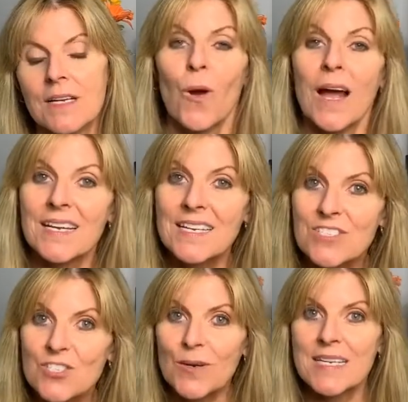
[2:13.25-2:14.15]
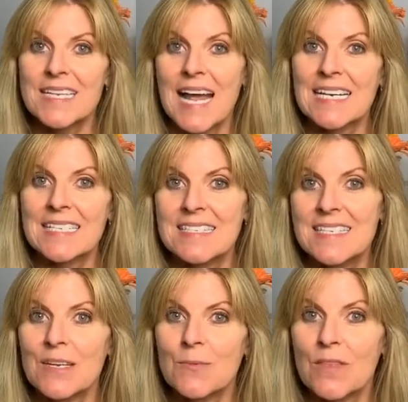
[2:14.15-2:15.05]
One is joint
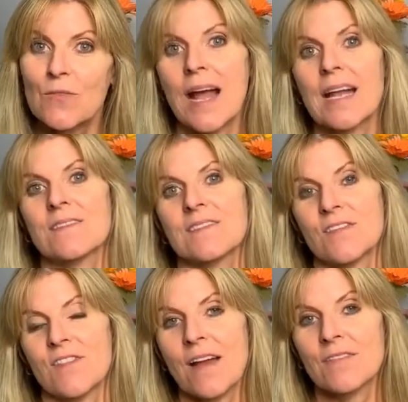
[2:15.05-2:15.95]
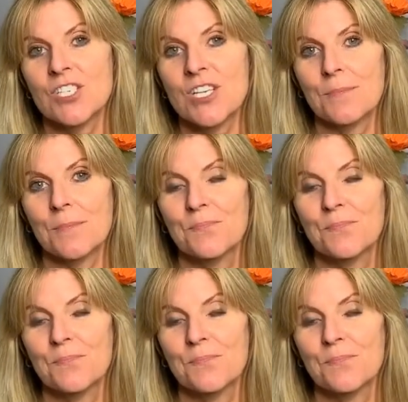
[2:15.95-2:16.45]
tenancy with the right of survivorship.